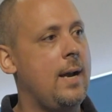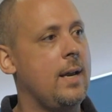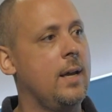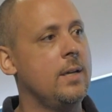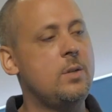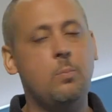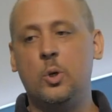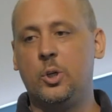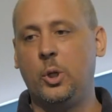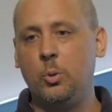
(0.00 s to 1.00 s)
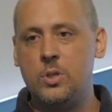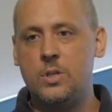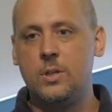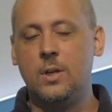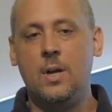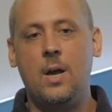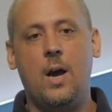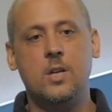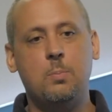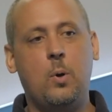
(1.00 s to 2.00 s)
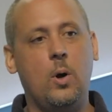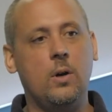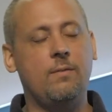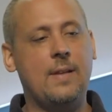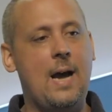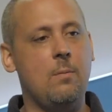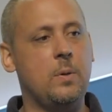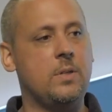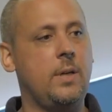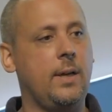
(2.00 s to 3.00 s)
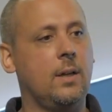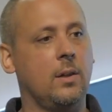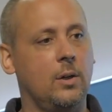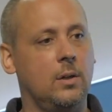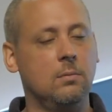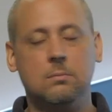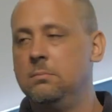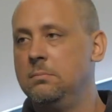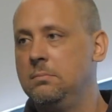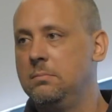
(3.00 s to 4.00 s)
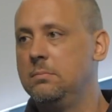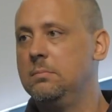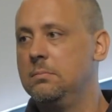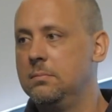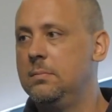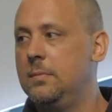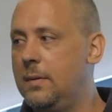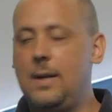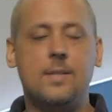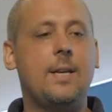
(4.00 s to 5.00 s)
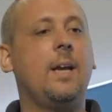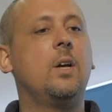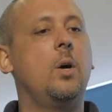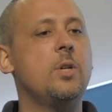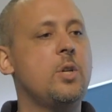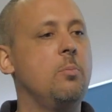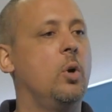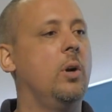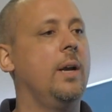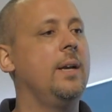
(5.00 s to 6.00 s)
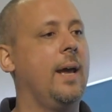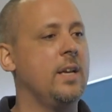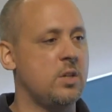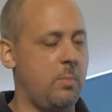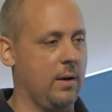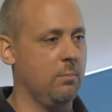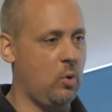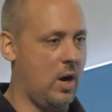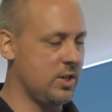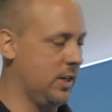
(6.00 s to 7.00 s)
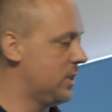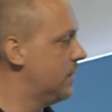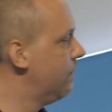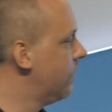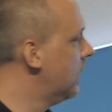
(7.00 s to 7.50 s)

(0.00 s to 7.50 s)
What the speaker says: that is produced as part of that particular, let's say, customer engagement process.